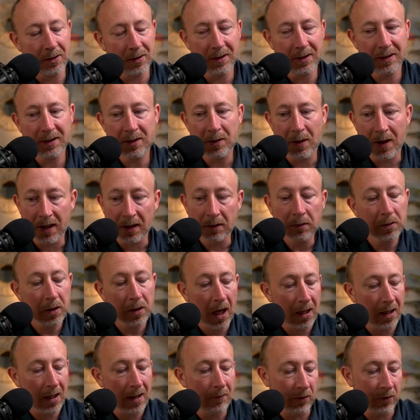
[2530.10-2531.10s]
So
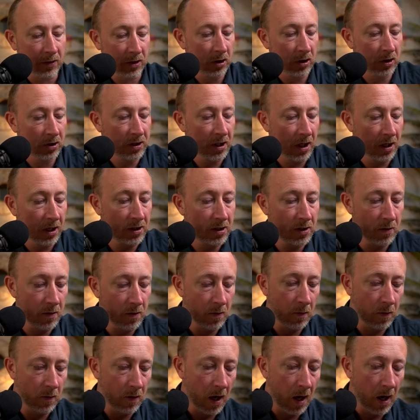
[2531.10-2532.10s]
I love what you said
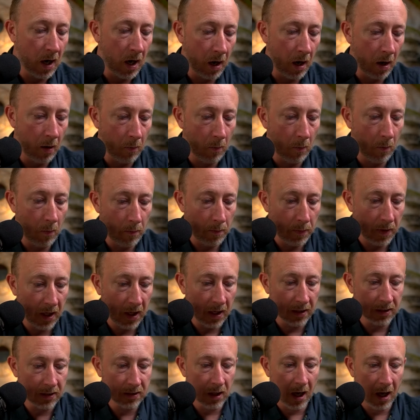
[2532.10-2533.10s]
too,
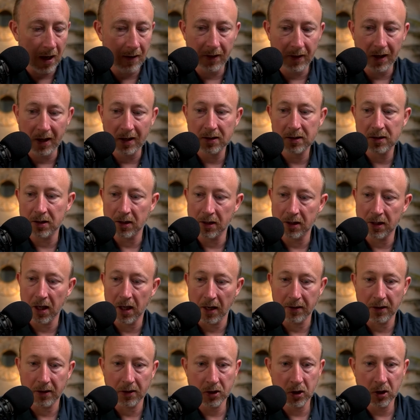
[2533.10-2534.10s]
because obviously,
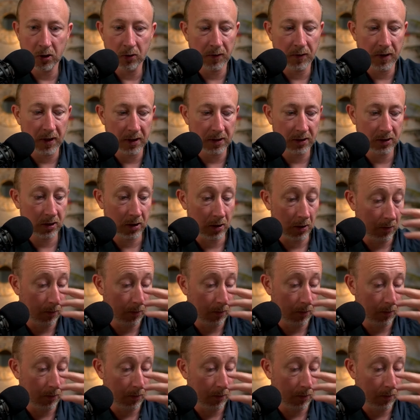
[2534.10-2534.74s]
the truth is, sure,